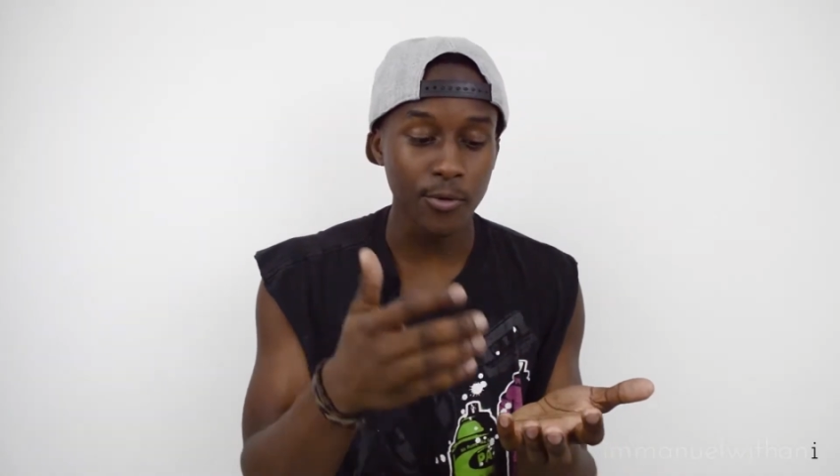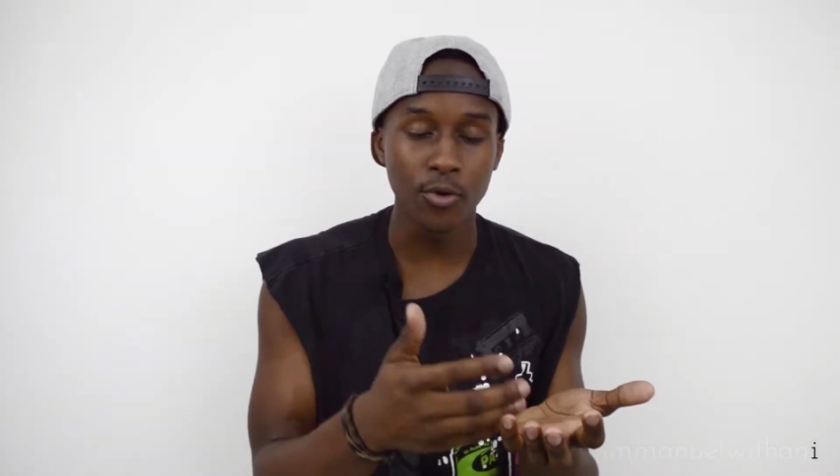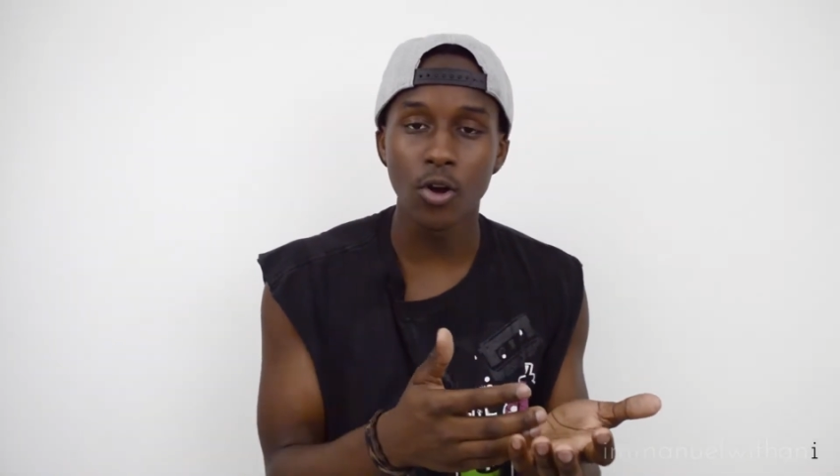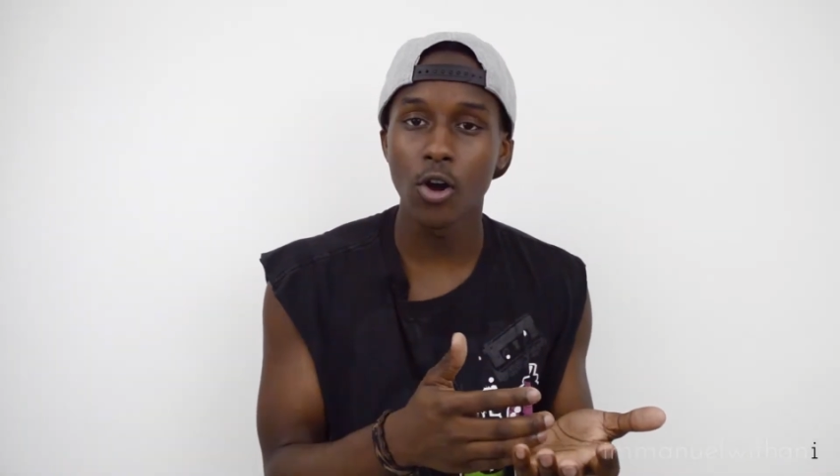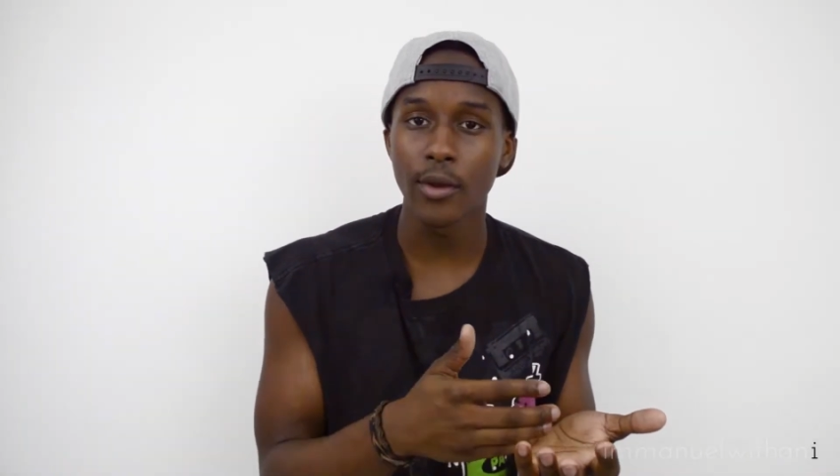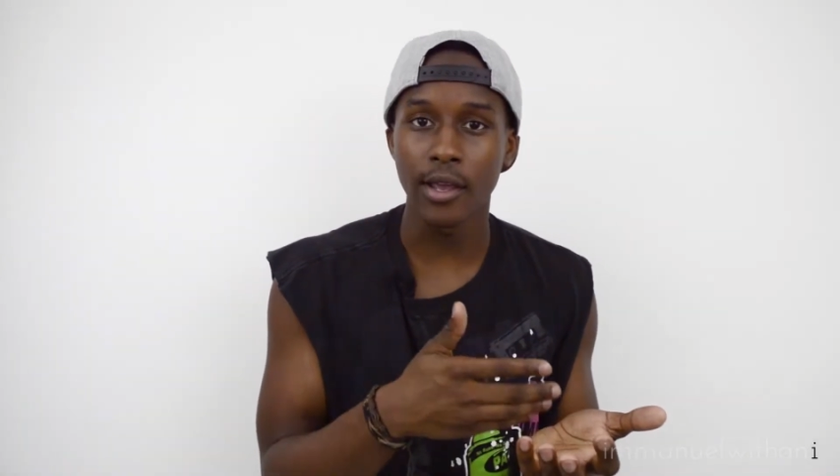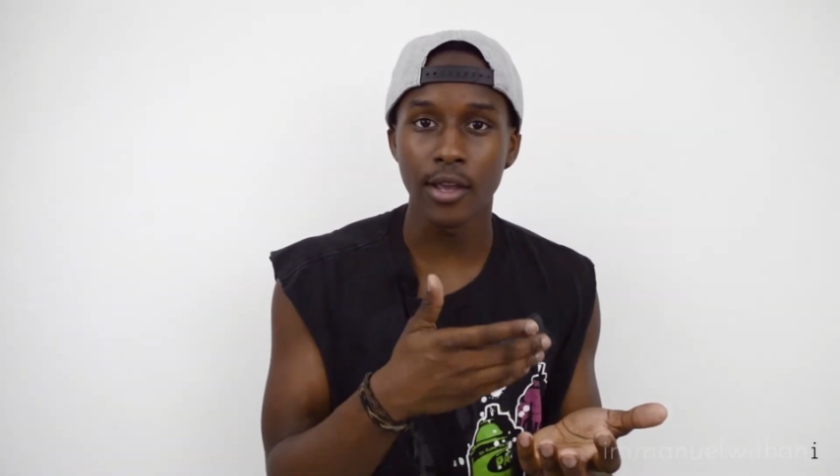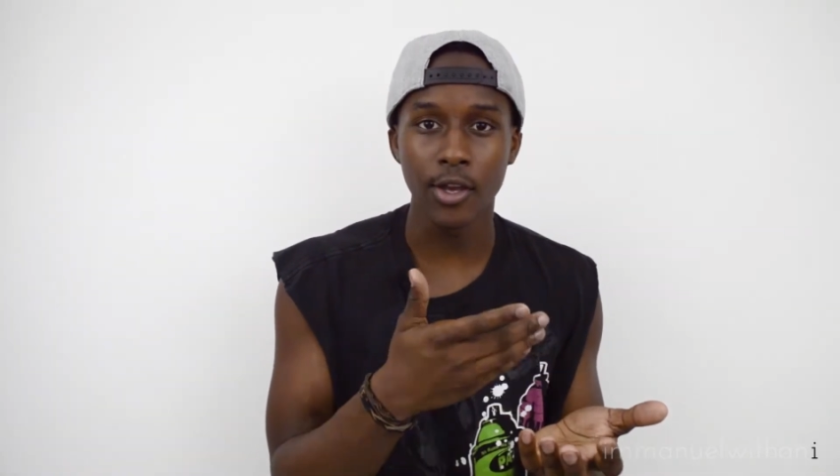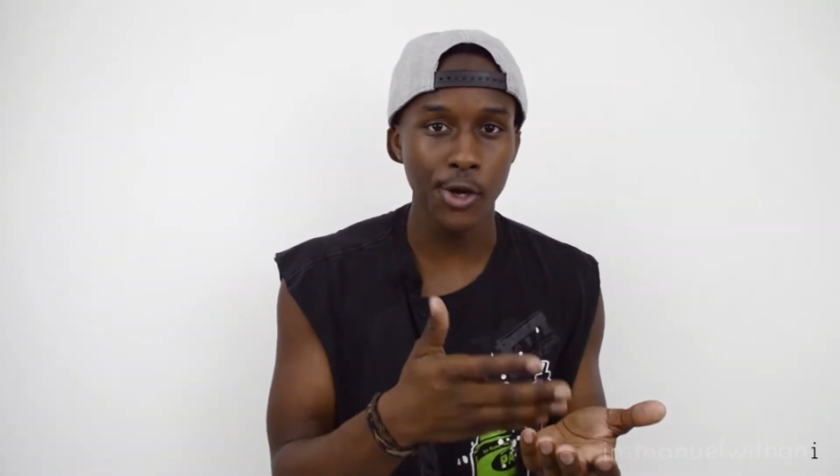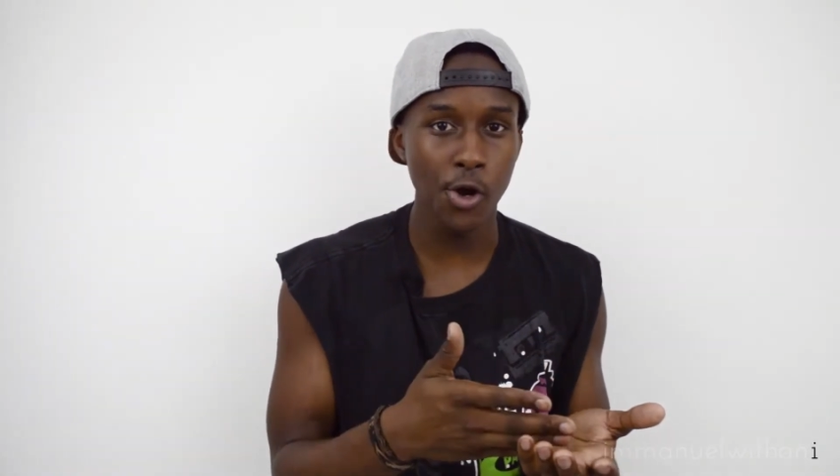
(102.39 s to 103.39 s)
growing
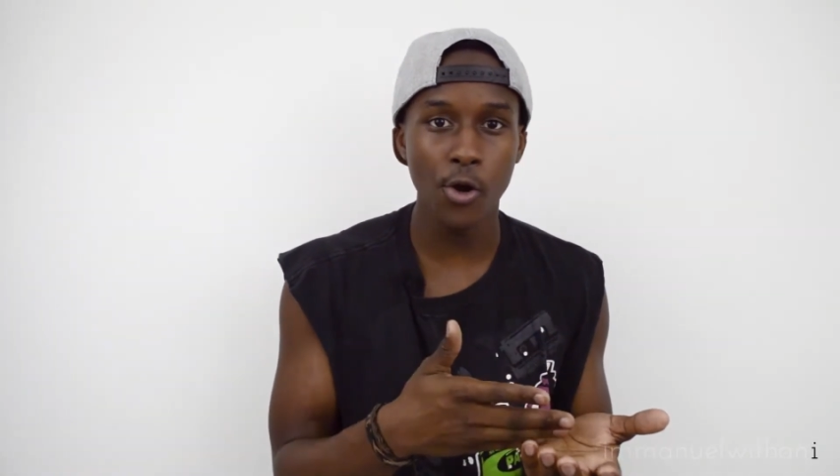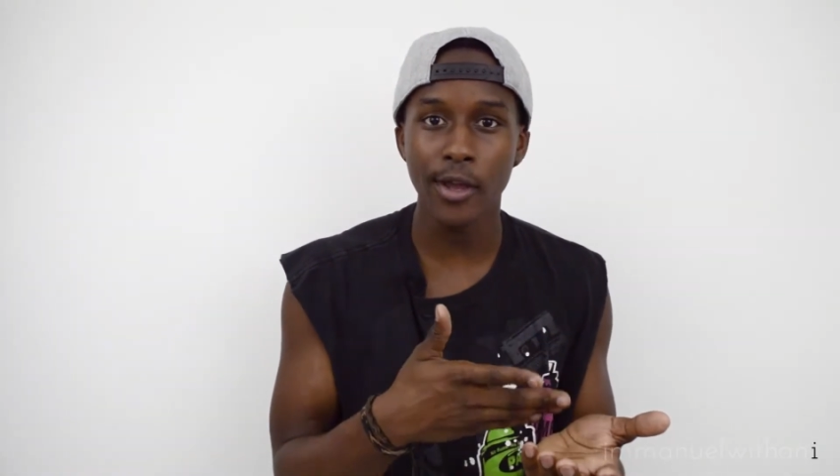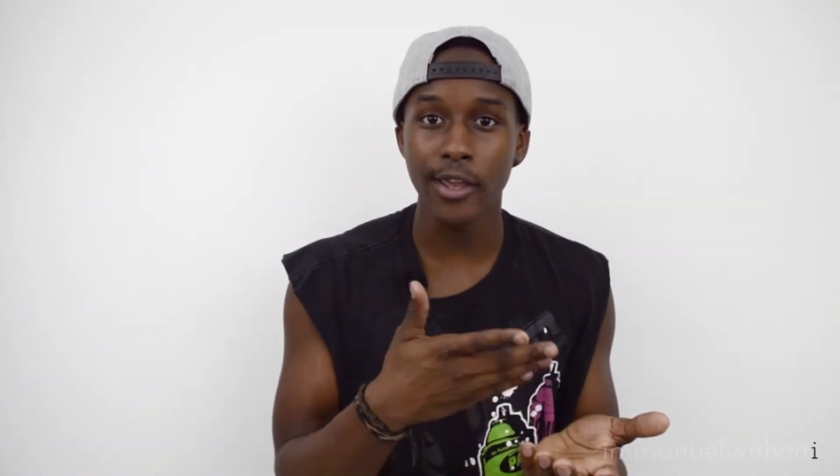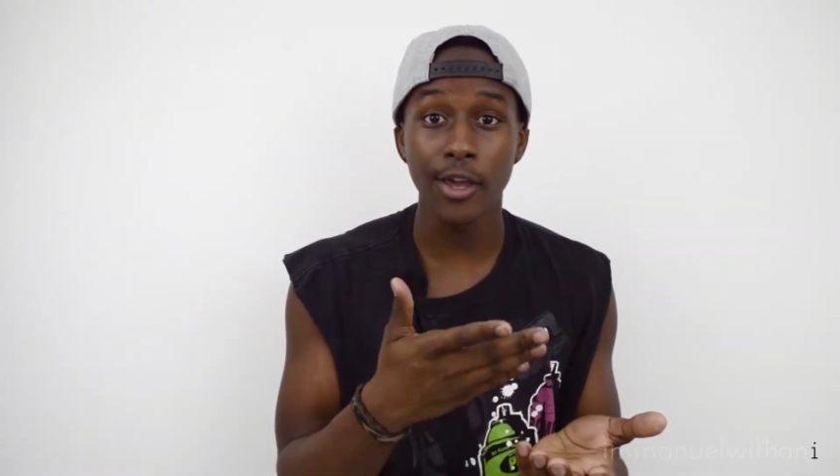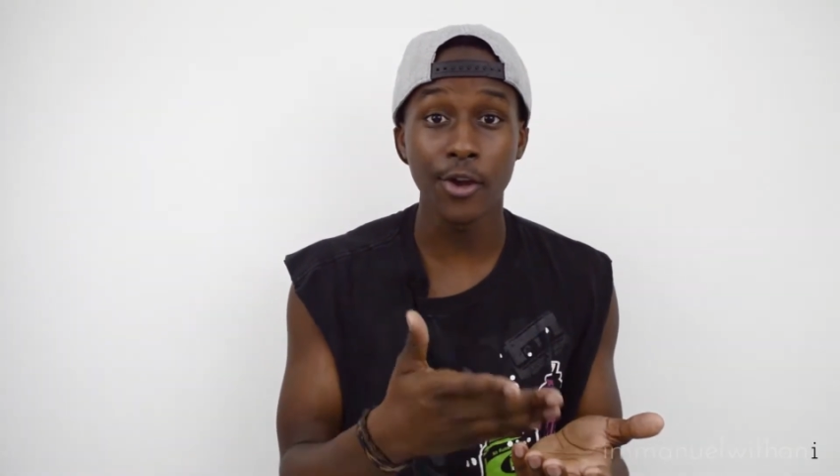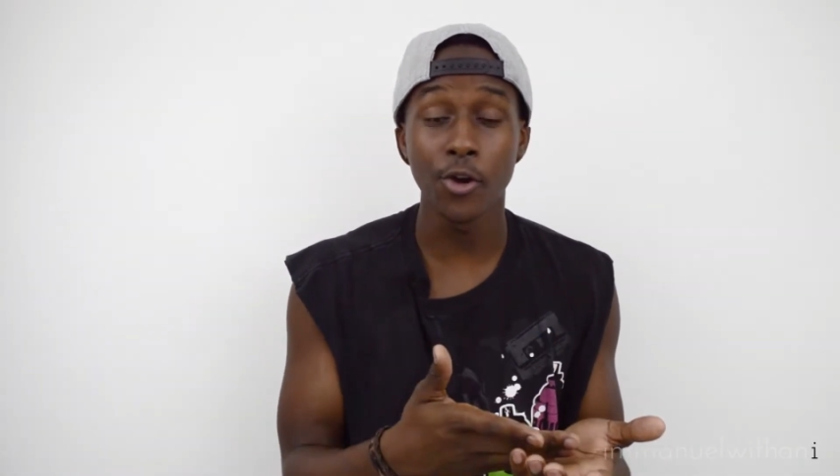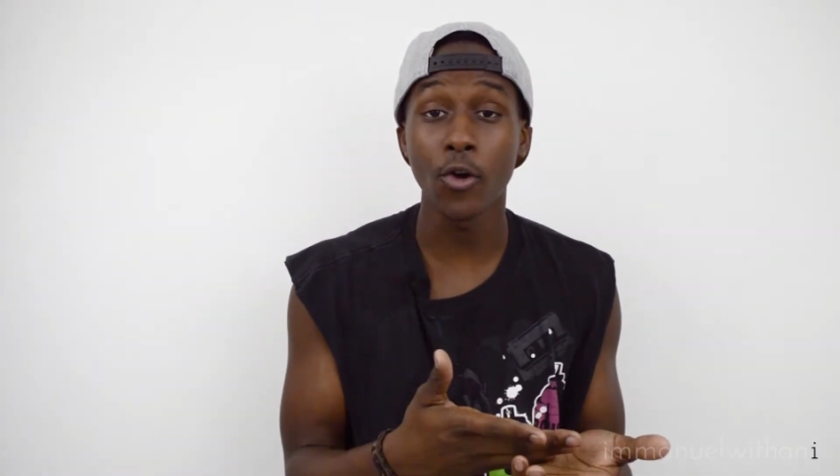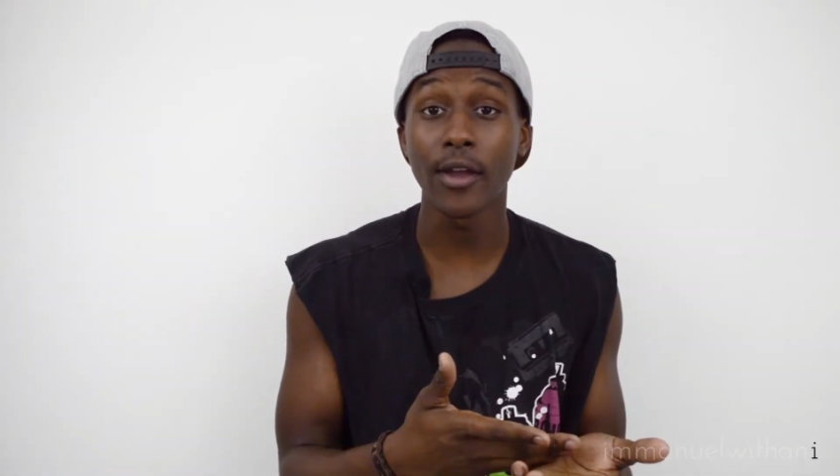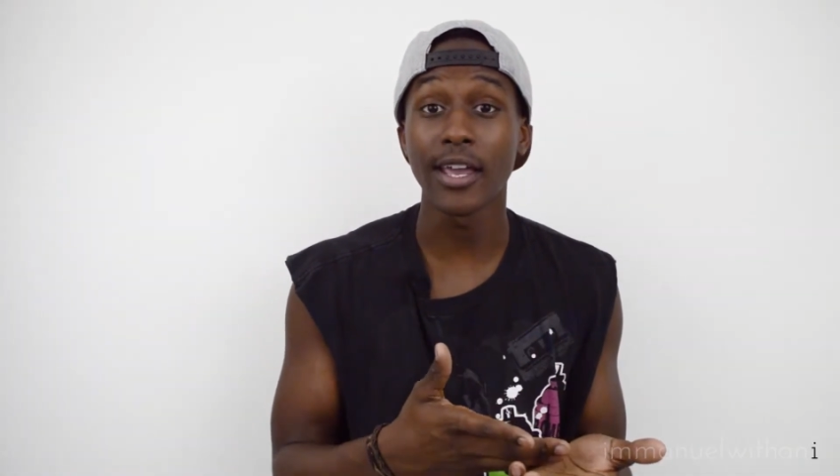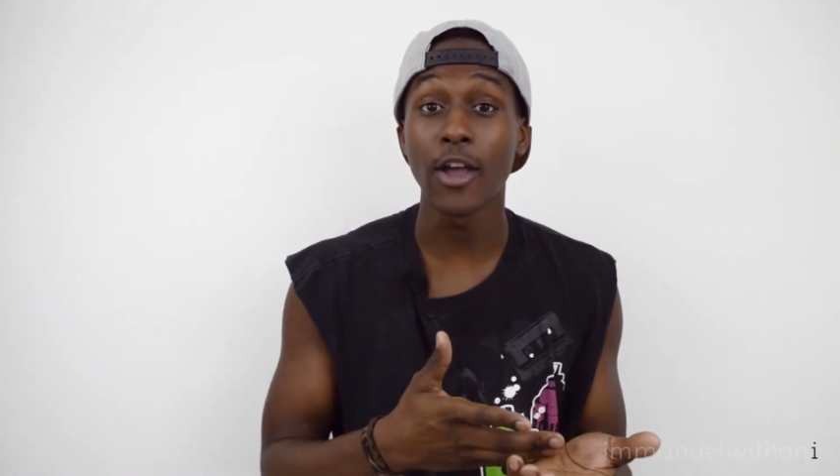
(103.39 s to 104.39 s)
and growing and growing.